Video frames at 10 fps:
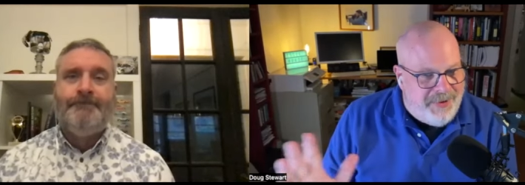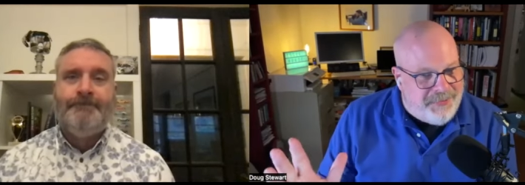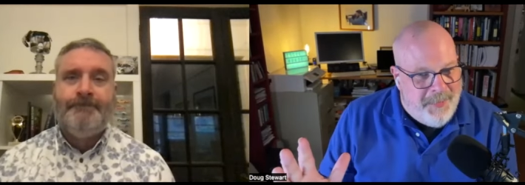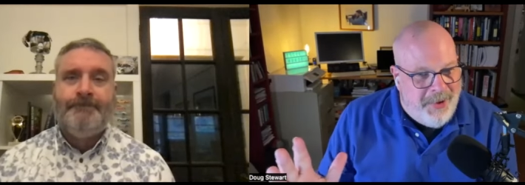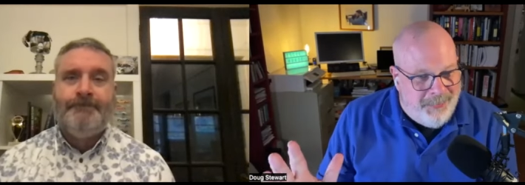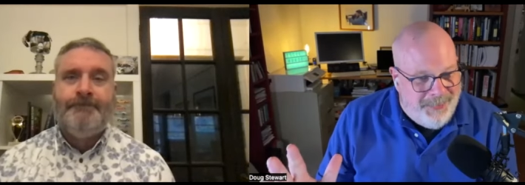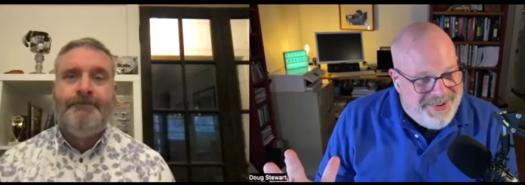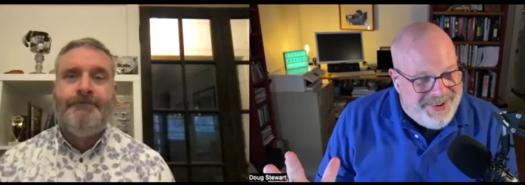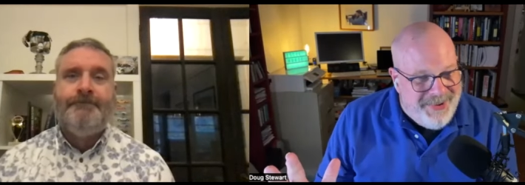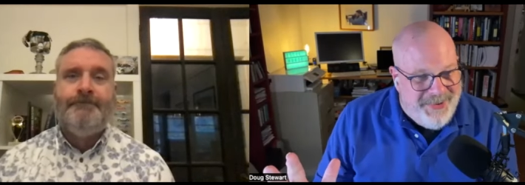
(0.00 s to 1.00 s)
Speaker 1: small
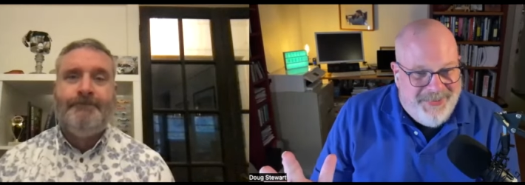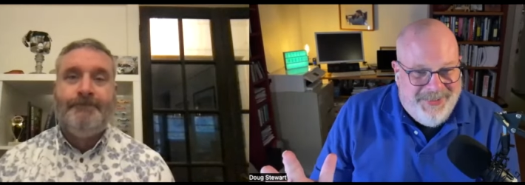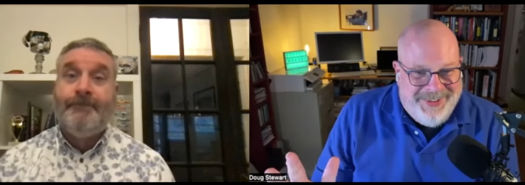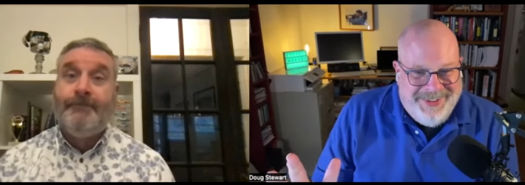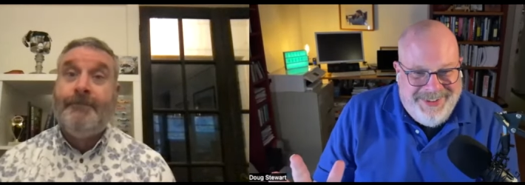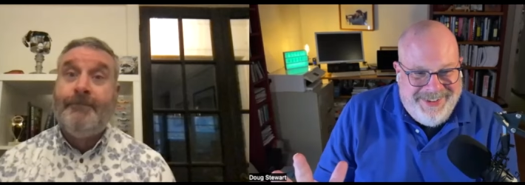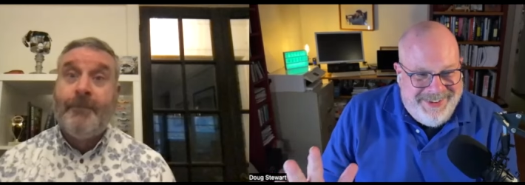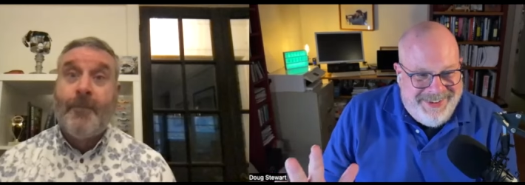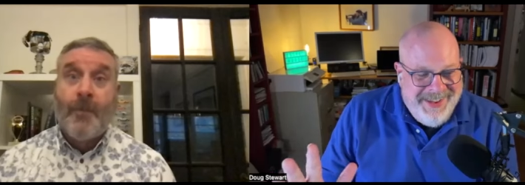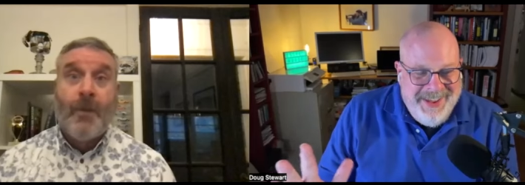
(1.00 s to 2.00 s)
window.
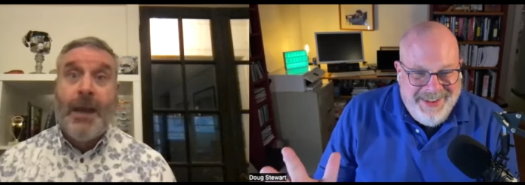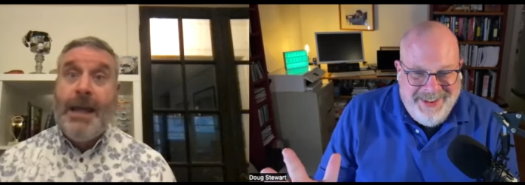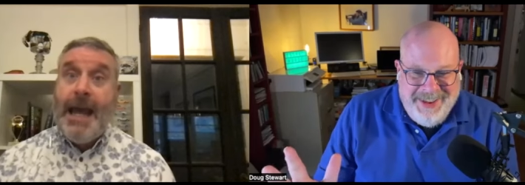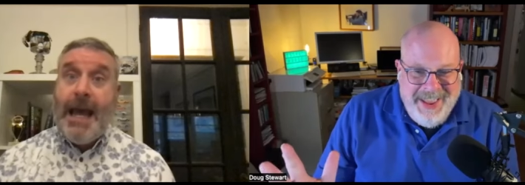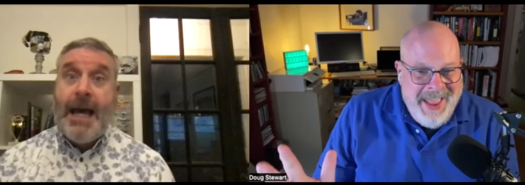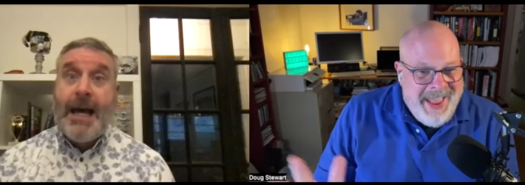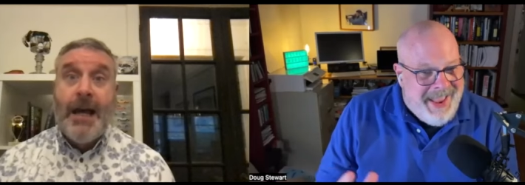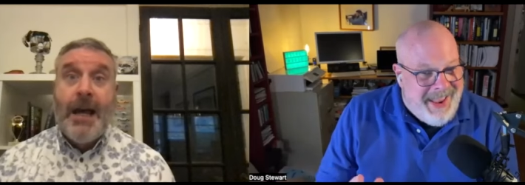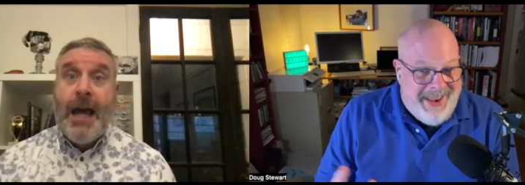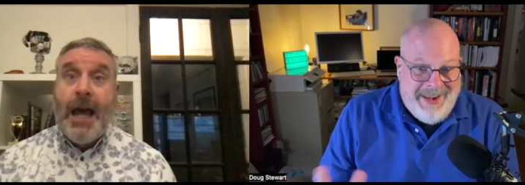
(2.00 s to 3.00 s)
yeah,
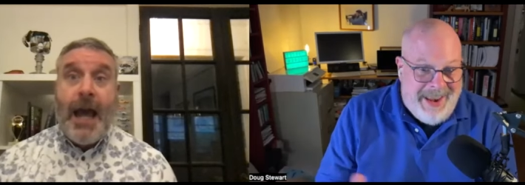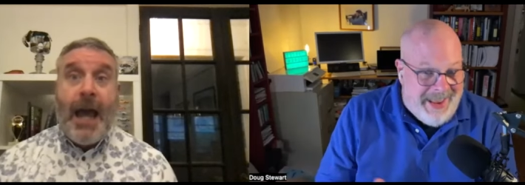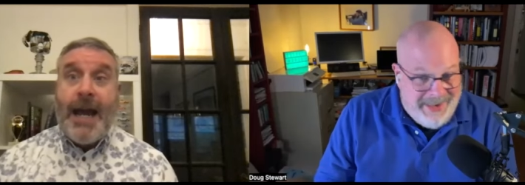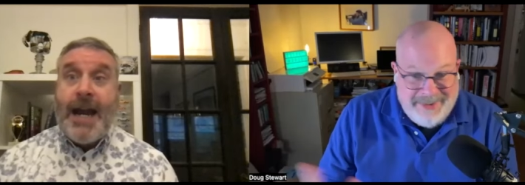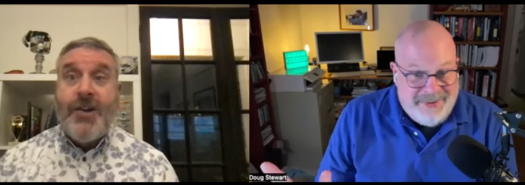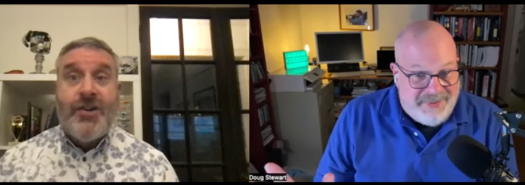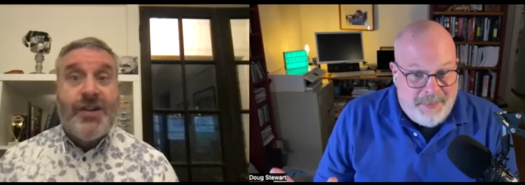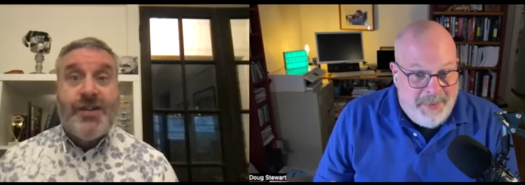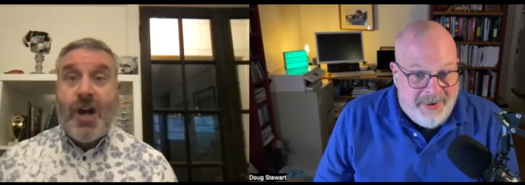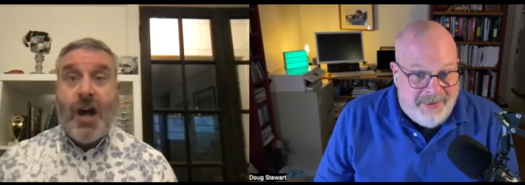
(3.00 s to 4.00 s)
Speaker 2: and and, and I
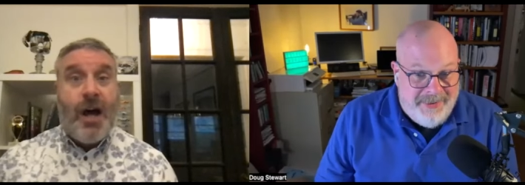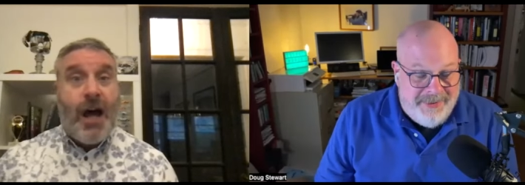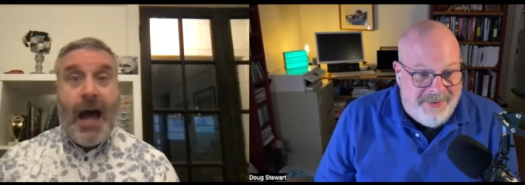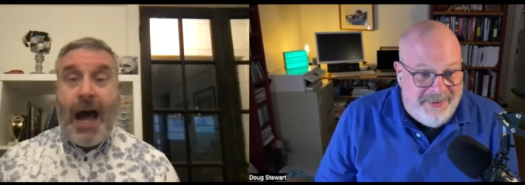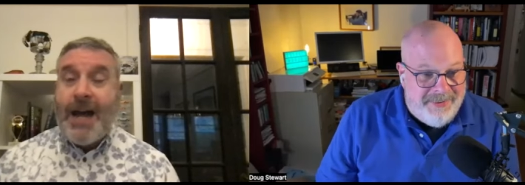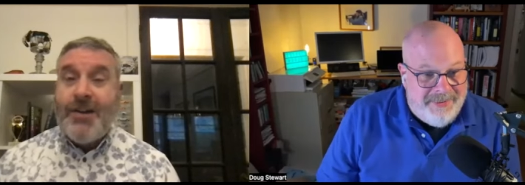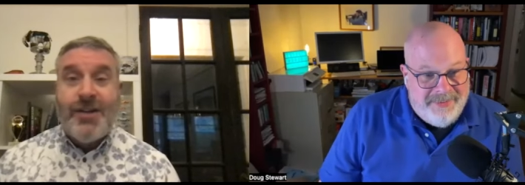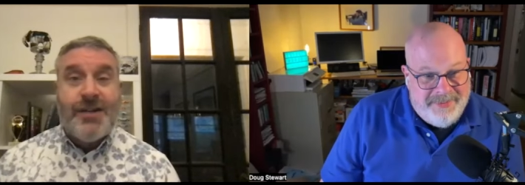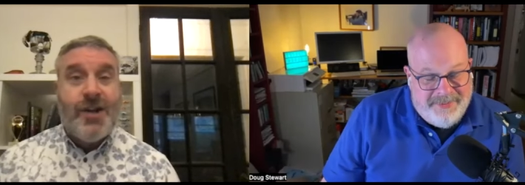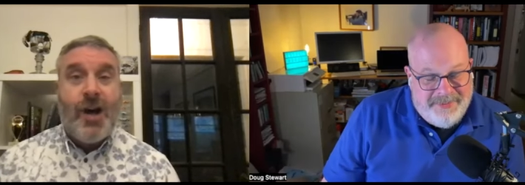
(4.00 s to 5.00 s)
just saw I
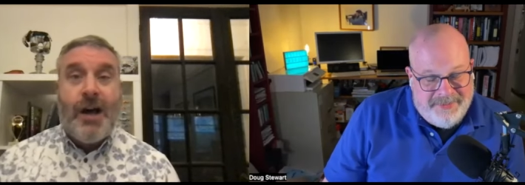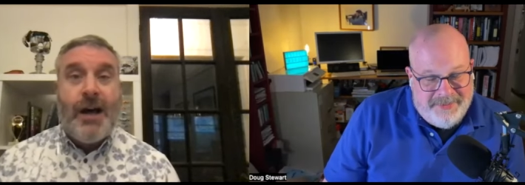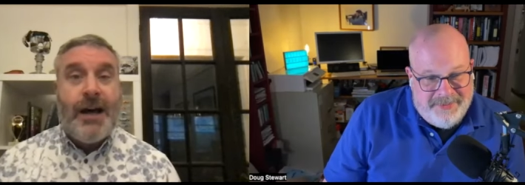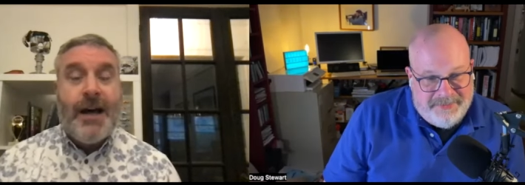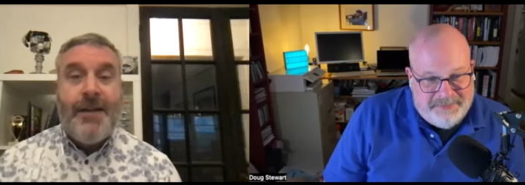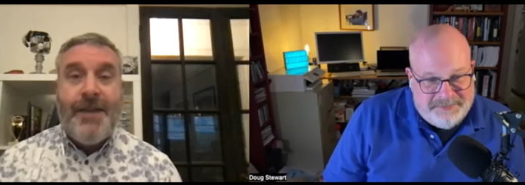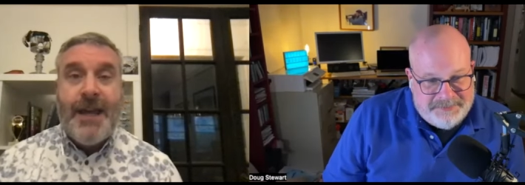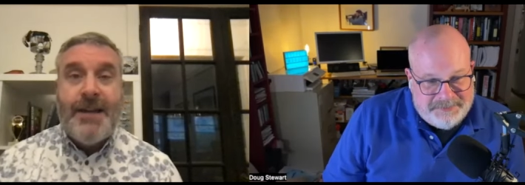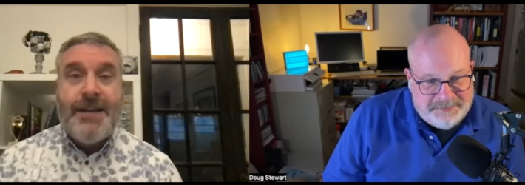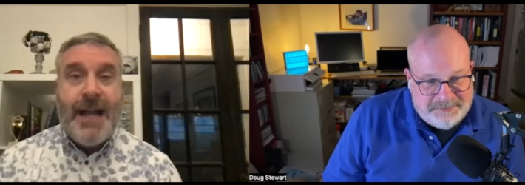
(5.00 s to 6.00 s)
just saw a, a
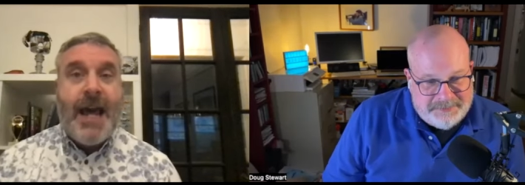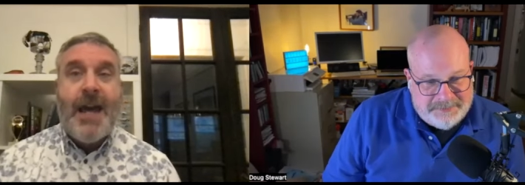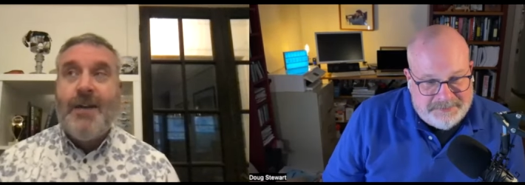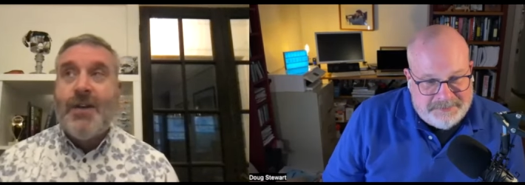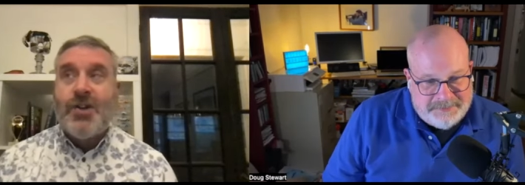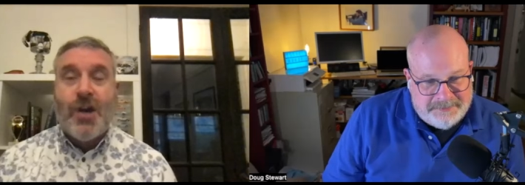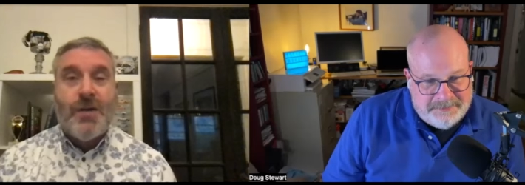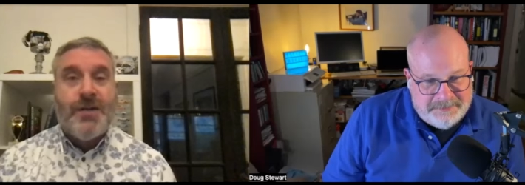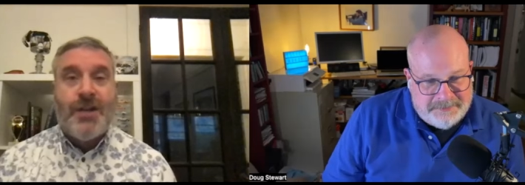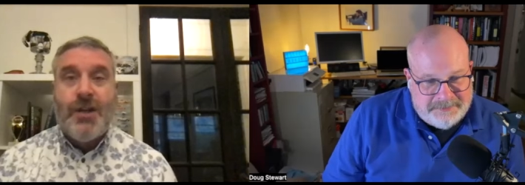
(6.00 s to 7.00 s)
thing today that
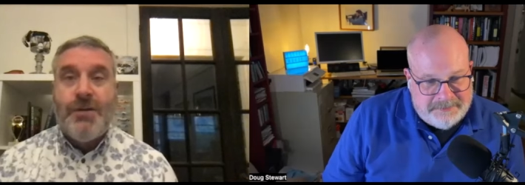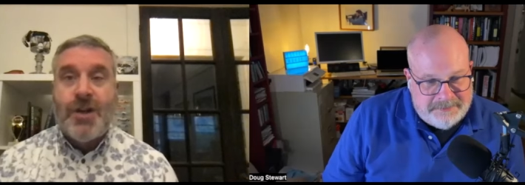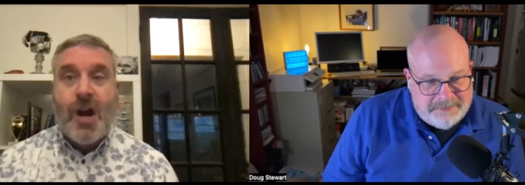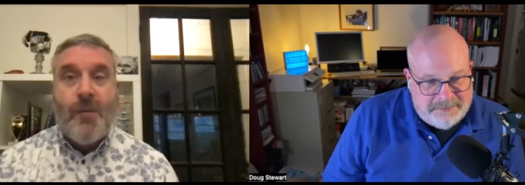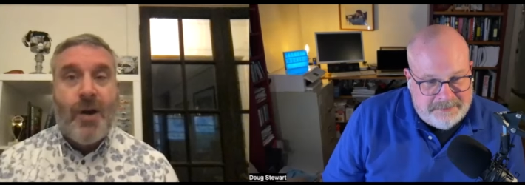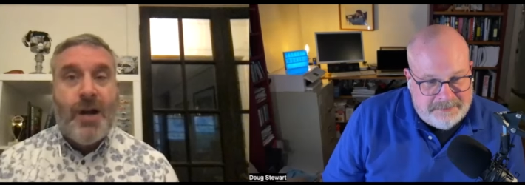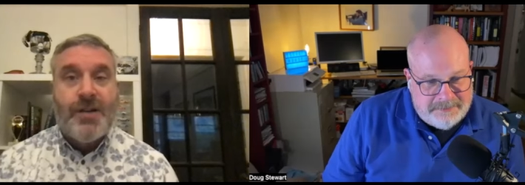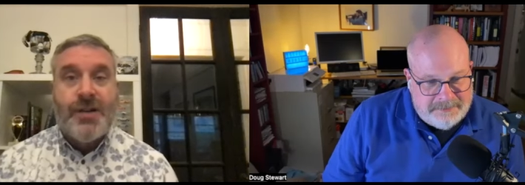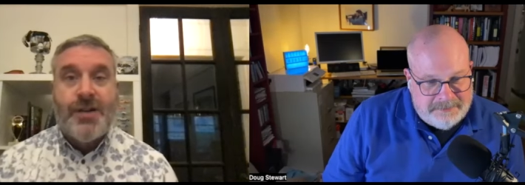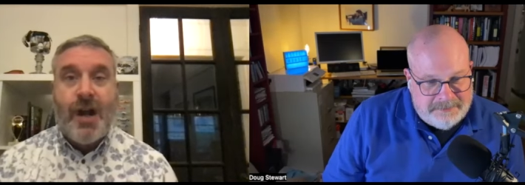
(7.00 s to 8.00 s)
shows that used car
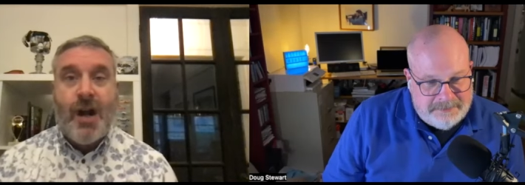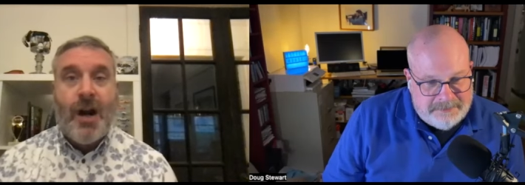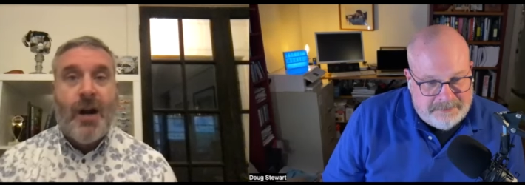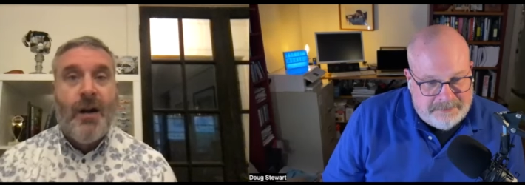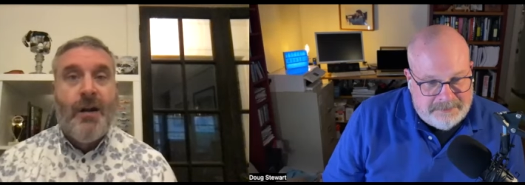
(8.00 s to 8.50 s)
prices are